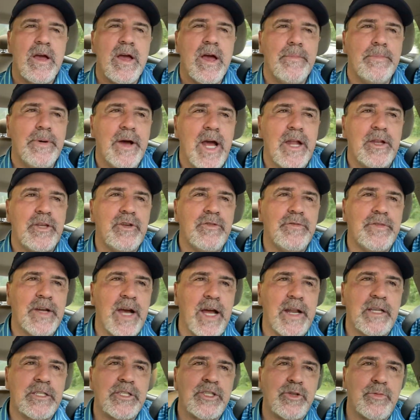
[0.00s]
But you've
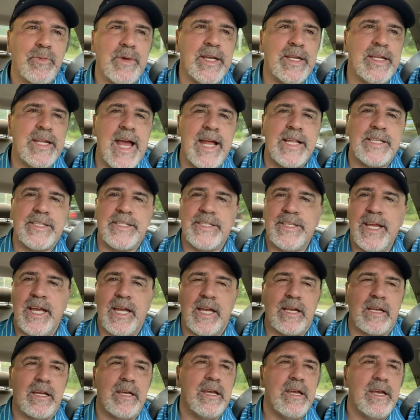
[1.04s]
got to swing that
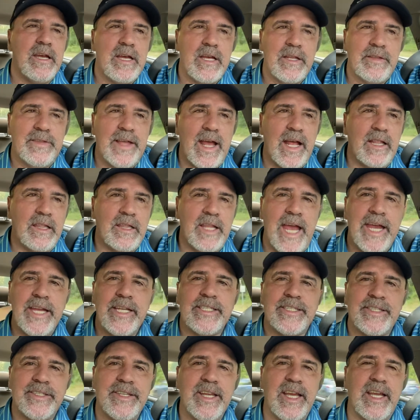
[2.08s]
stick, that light
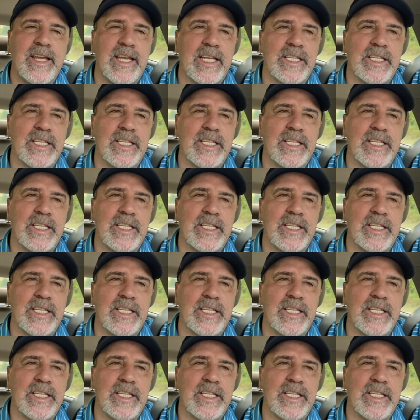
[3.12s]
stick,